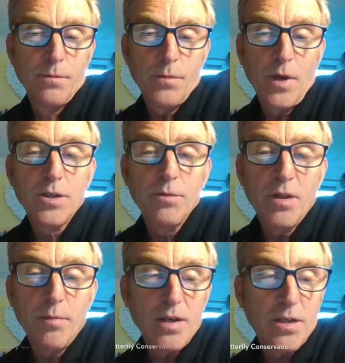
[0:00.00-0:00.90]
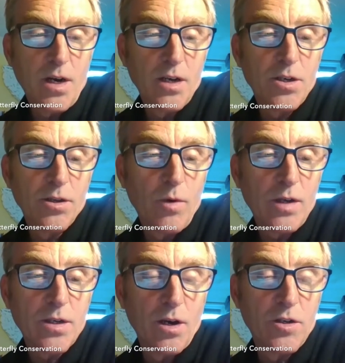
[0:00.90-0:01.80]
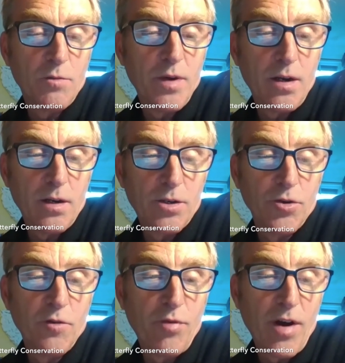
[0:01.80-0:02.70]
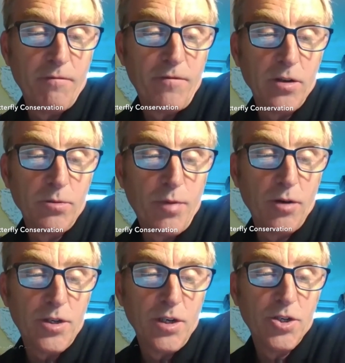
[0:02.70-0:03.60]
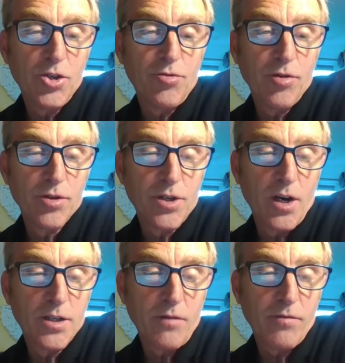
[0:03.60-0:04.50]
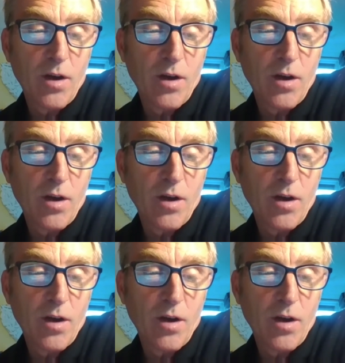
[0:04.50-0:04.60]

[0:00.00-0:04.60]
And some of the best sites on the West Coast have been sort of brownfield post-industrial sites, haven't they?